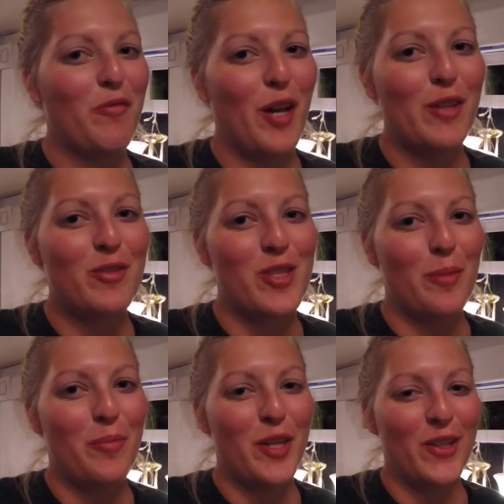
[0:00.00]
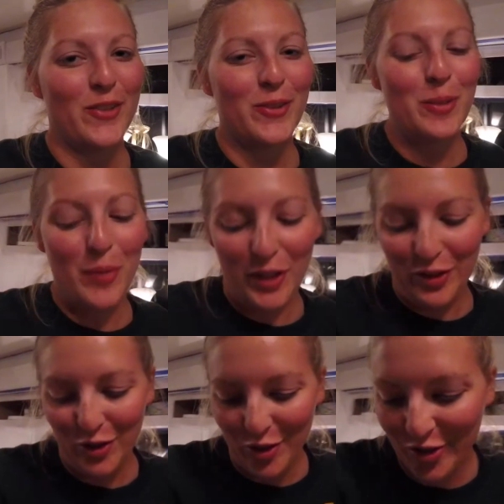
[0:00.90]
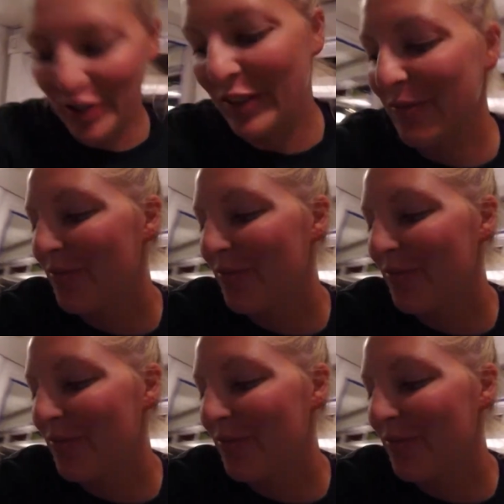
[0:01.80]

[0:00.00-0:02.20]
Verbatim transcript: found something a little bit interesting.